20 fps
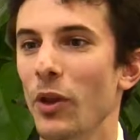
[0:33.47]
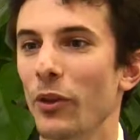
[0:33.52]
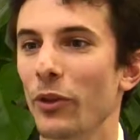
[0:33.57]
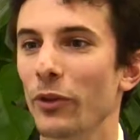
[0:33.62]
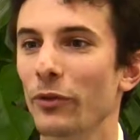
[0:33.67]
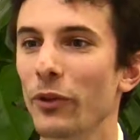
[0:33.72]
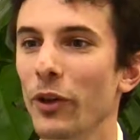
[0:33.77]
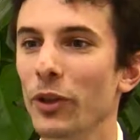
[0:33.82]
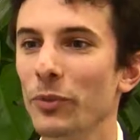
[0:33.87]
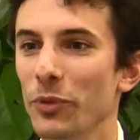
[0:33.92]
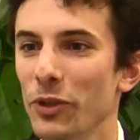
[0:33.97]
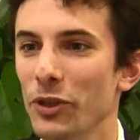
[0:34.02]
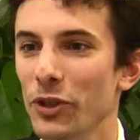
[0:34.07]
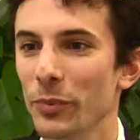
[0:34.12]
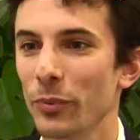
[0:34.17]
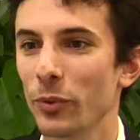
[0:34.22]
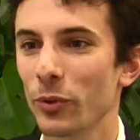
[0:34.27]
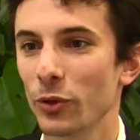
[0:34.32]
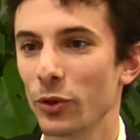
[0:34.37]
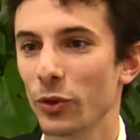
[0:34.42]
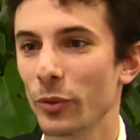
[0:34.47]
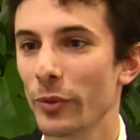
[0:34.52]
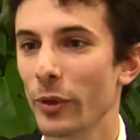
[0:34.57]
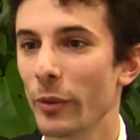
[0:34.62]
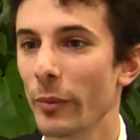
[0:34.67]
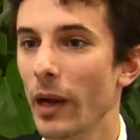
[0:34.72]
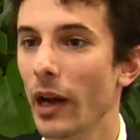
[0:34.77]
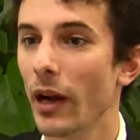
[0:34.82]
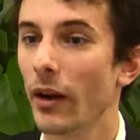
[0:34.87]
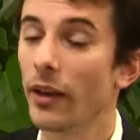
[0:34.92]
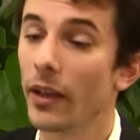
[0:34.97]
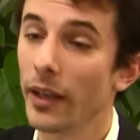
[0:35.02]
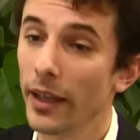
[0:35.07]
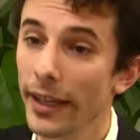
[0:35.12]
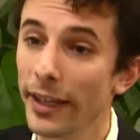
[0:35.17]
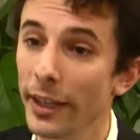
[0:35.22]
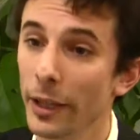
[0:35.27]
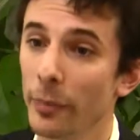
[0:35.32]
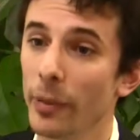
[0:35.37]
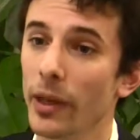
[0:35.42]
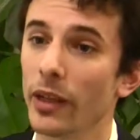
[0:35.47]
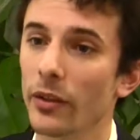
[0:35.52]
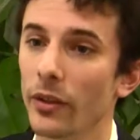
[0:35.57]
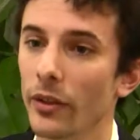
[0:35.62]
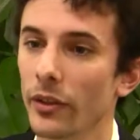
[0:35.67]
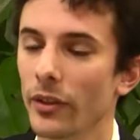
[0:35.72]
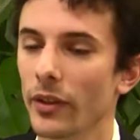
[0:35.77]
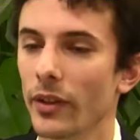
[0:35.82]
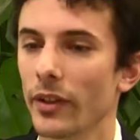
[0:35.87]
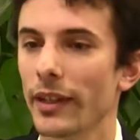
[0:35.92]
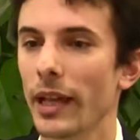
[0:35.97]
The first principle should be about independence.